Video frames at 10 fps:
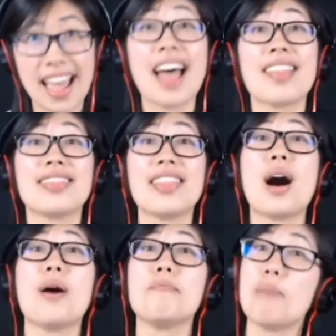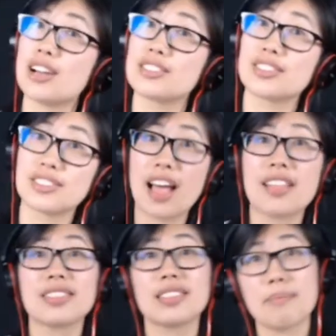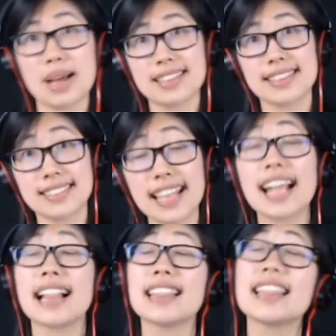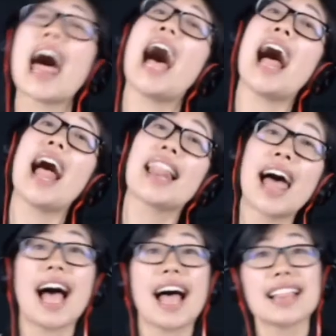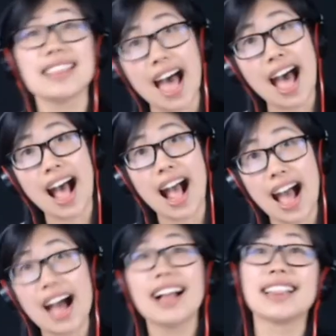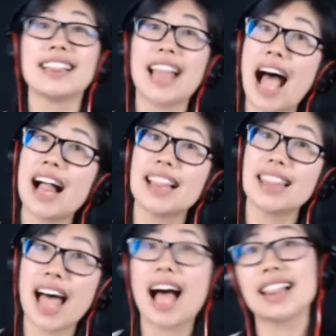The monsters on the bus sing la la la, la la